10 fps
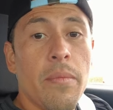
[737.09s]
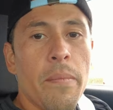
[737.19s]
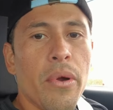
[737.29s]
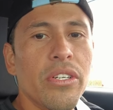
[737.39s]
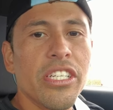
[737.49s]

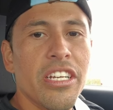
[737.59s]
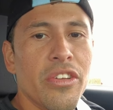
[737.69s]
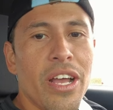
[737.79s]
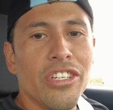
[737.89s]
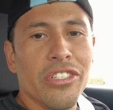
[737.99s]
in person and you
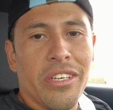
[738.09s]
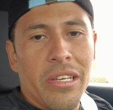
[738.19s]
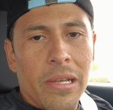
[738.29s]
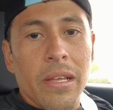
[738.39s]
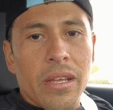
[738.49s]
actually
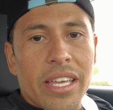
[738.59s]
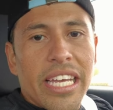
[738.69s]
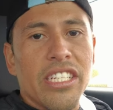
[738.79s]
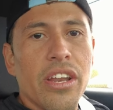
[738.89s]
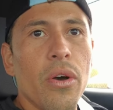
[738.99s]

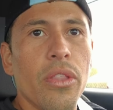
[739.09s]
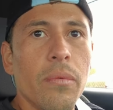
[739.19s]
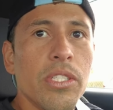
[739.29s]
get to know them.